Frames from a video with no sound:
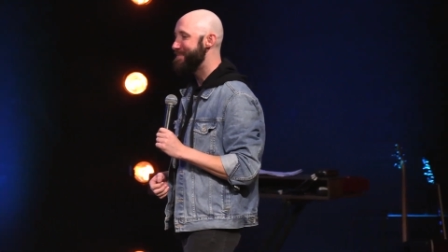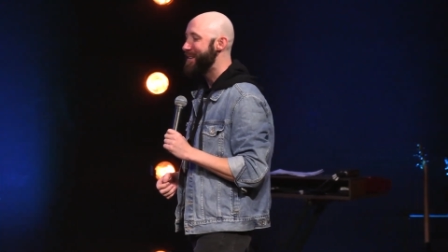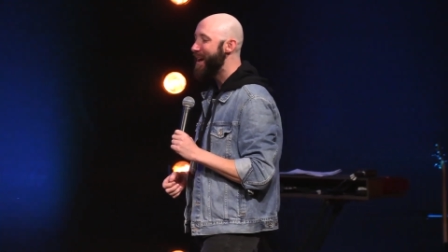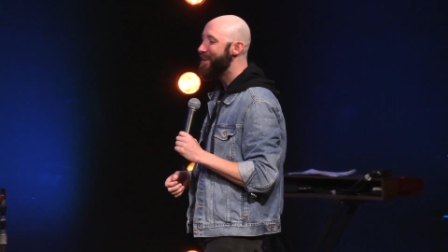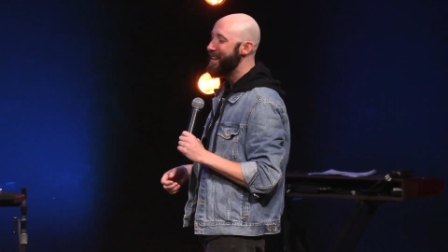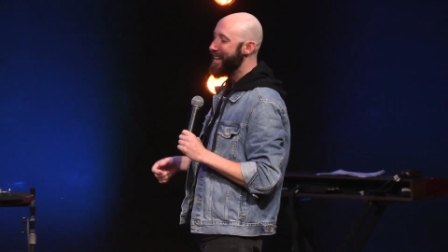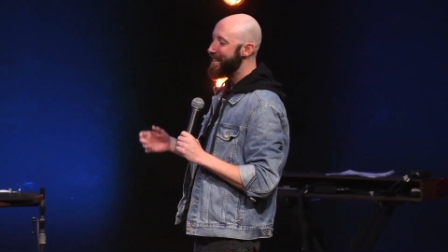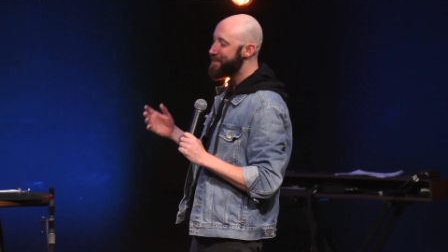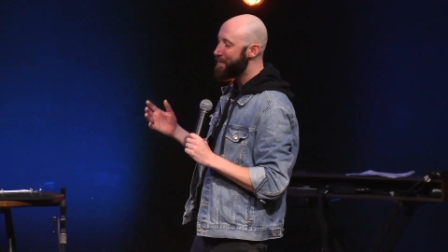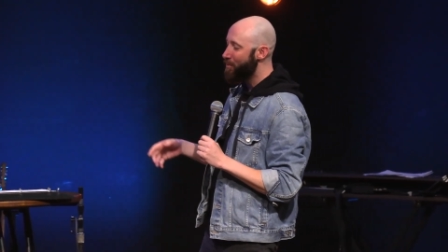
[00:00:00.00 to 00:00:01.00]
But no,
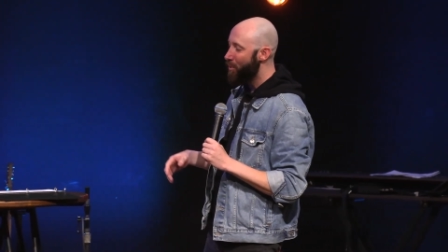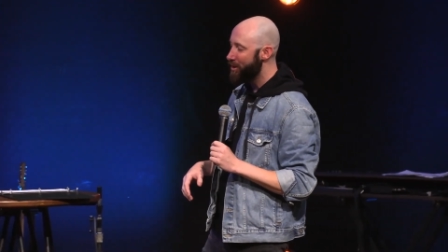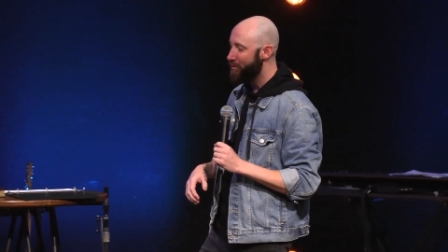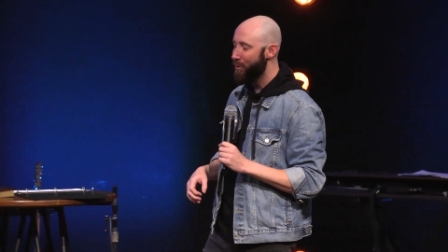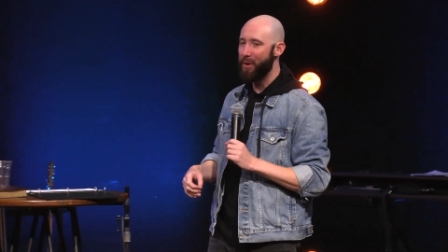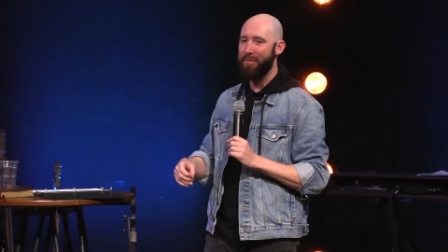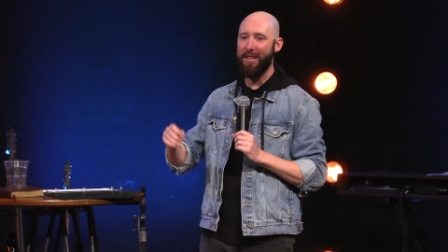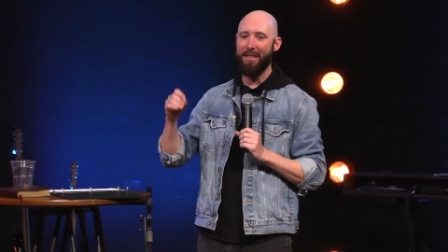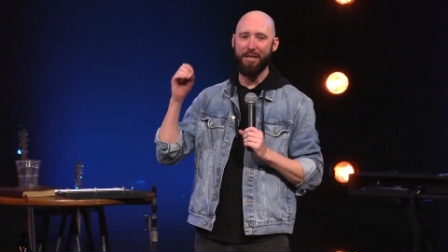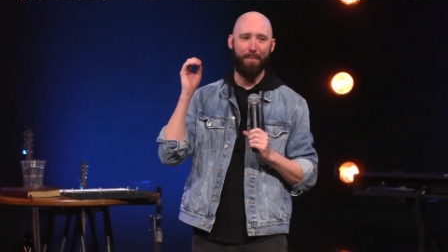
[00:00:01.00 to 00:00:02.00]
it's been wonderful. We've had
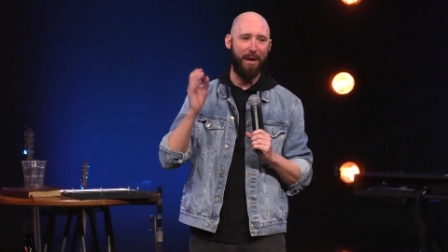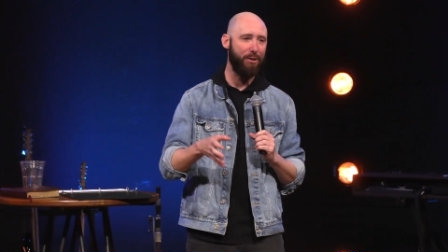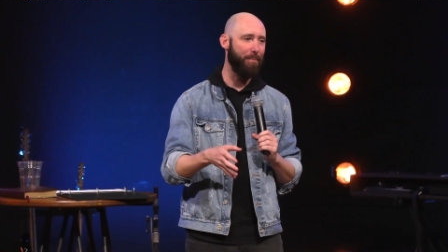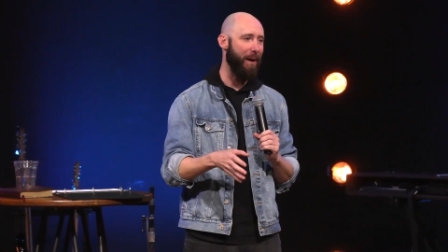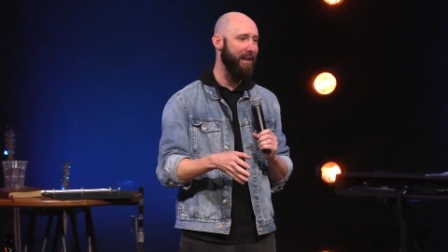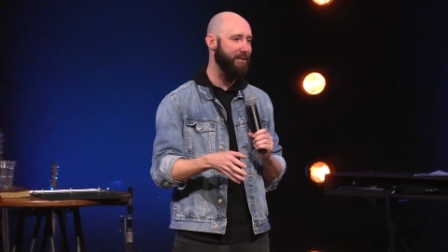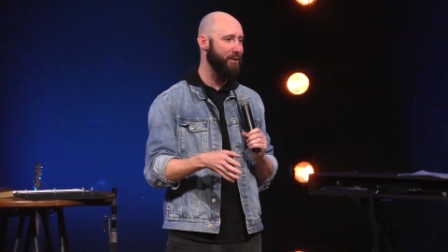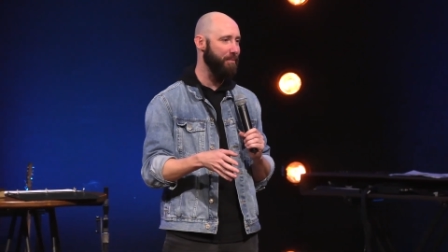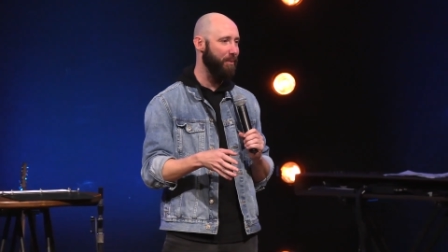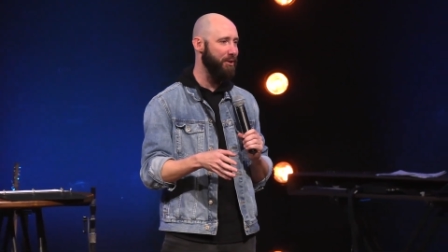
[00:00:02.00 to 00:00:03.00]
the special
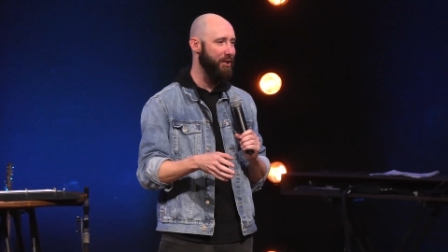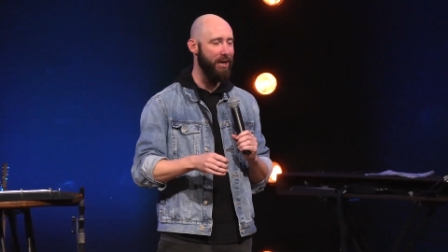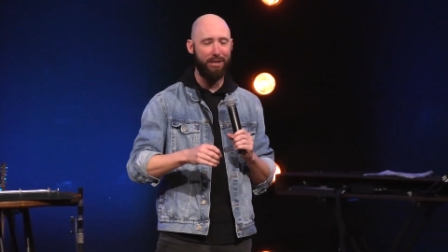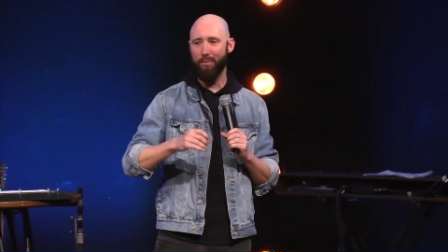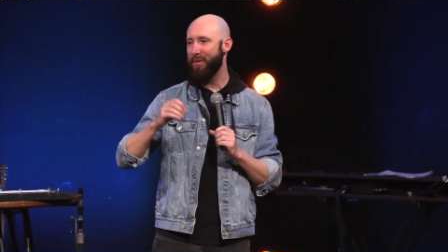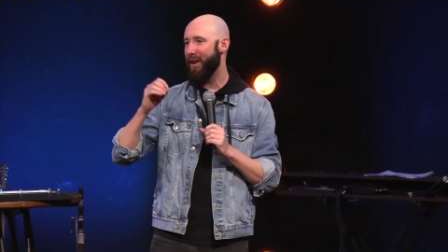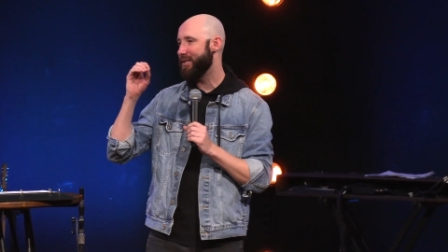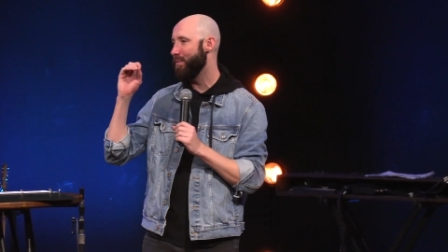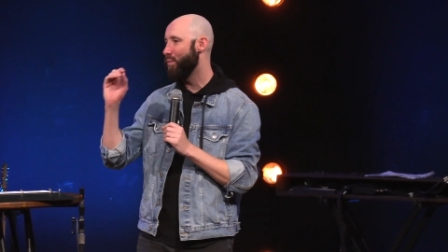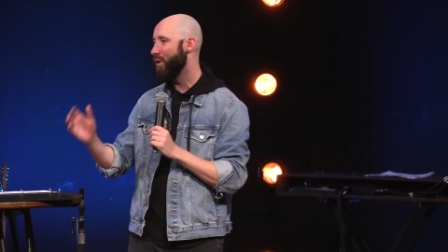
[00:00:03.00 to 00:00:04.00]
pastor's appreciation. We've had
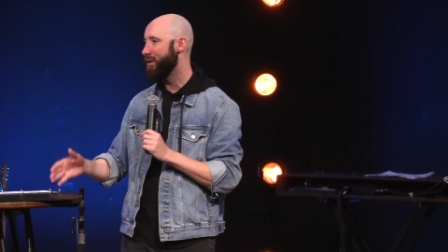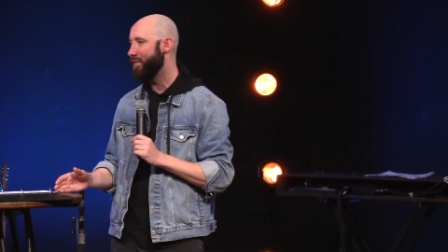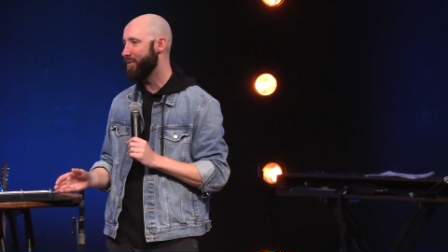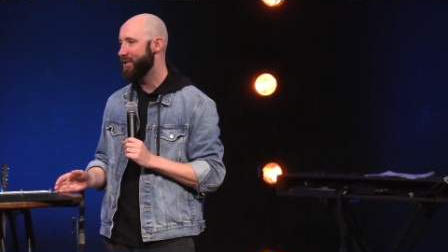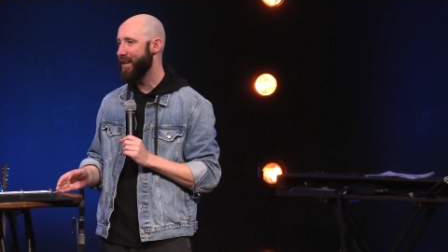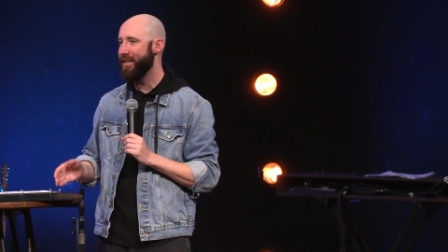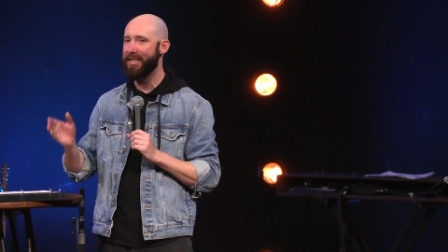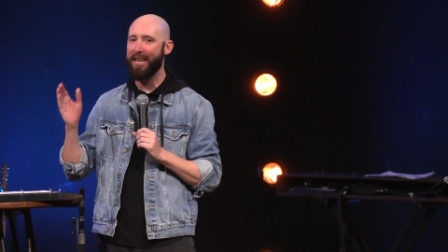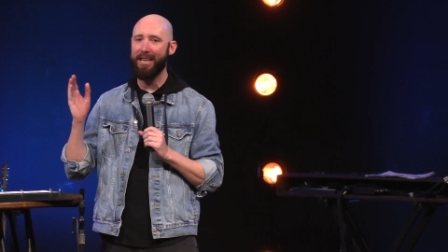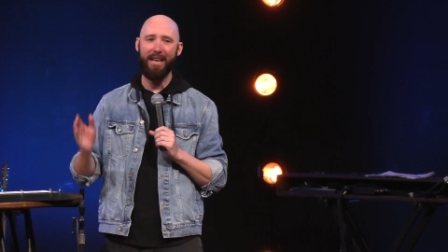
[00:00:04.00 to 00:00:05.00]
some wonderful Sundays.
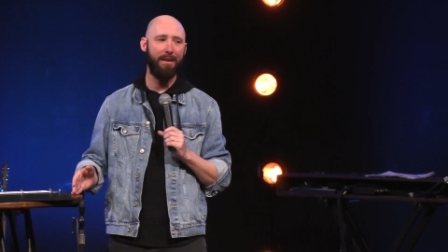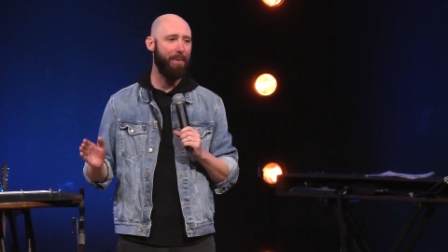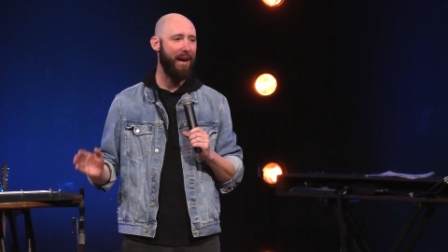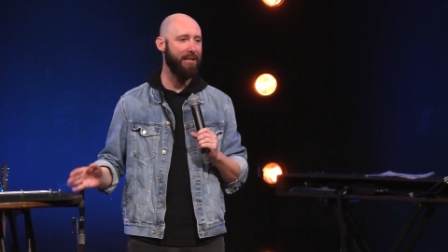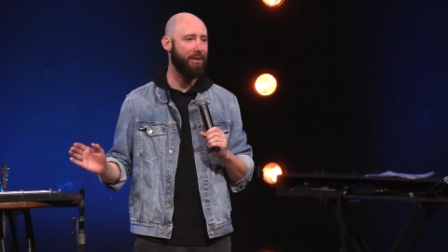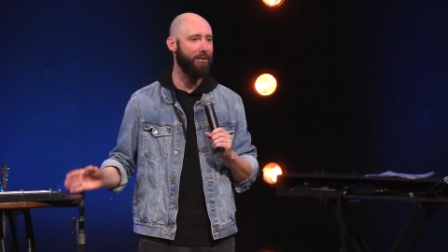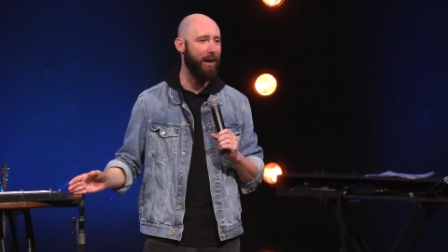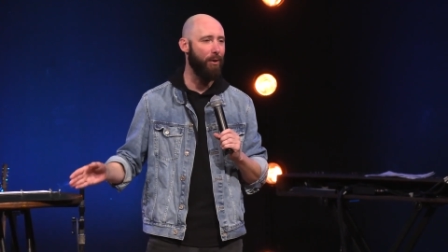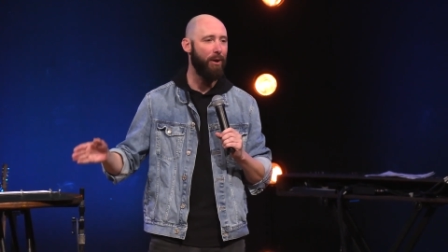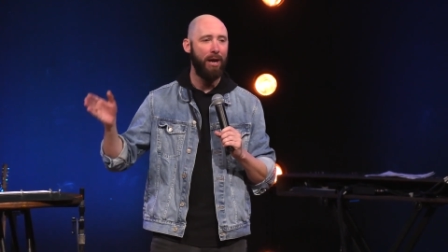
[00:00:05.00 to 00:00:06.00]
And didn't Pastor
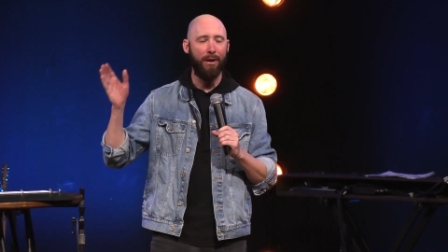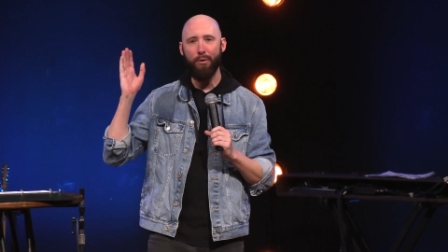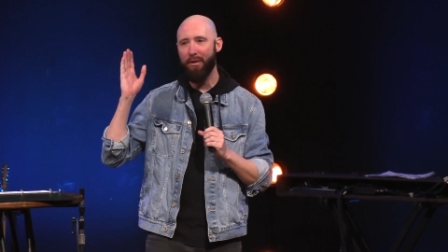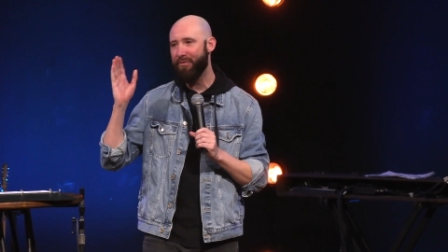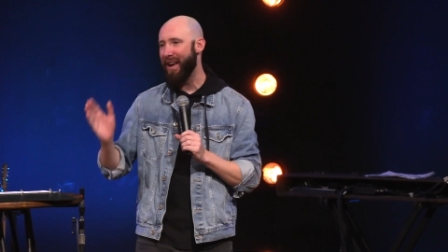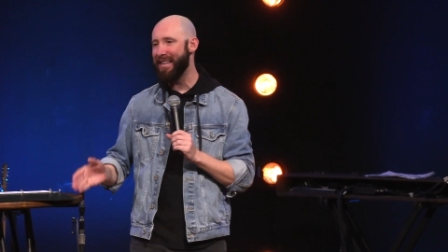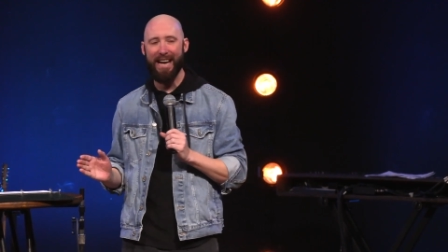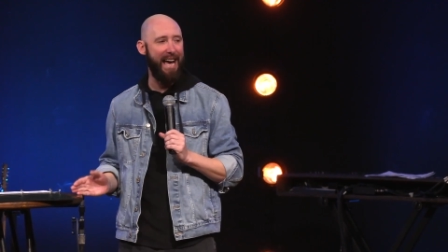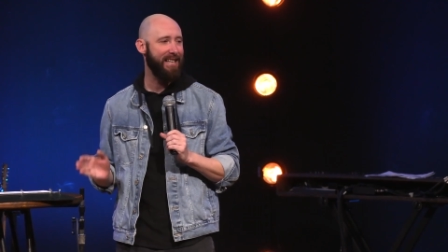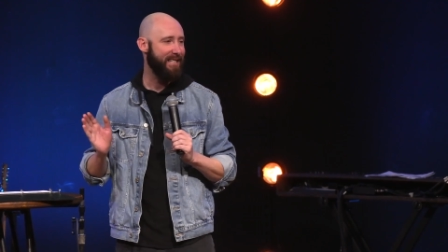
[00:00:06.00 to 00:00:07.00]
Daryl do a
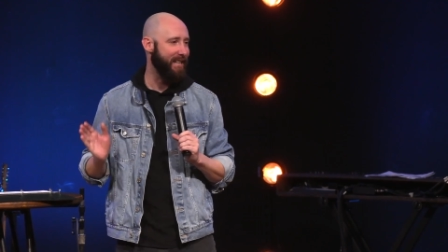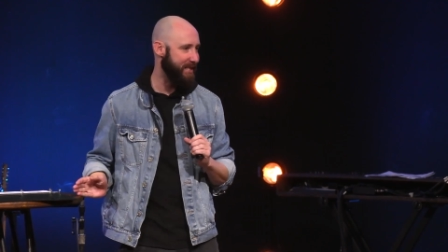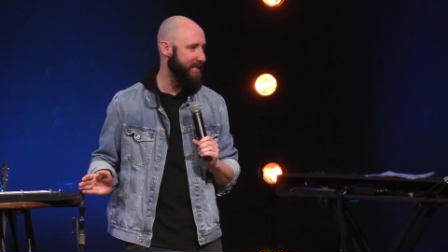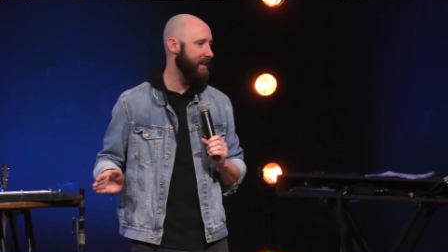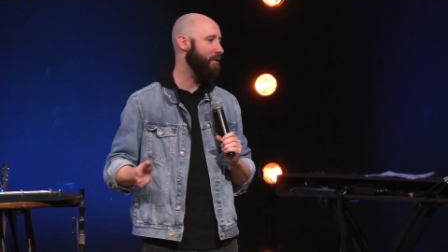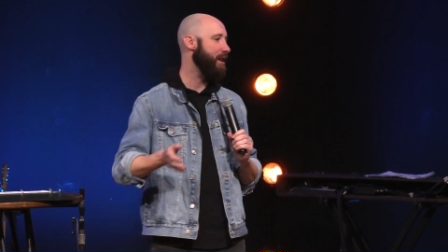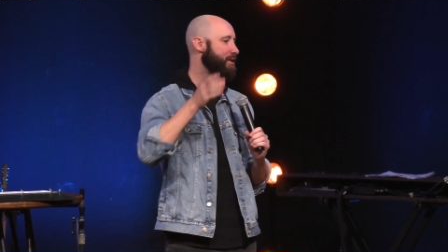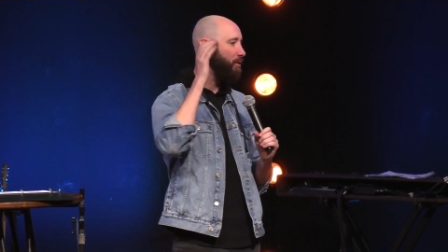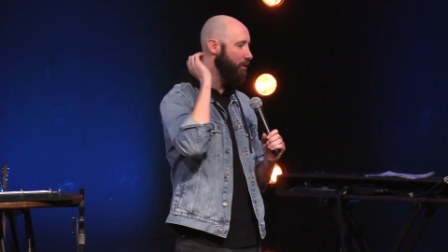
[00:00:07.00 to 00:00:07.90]
fantastic series on